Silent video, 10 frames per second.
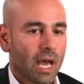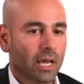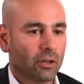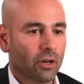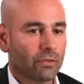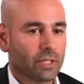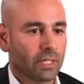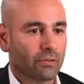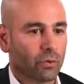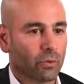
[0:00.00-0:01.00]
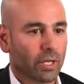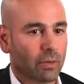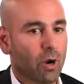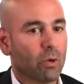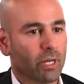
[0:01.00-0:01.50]
And obviously if you're
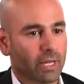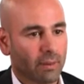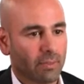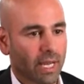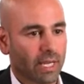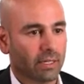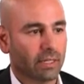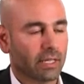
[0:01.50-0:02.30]
running a mobile campaign,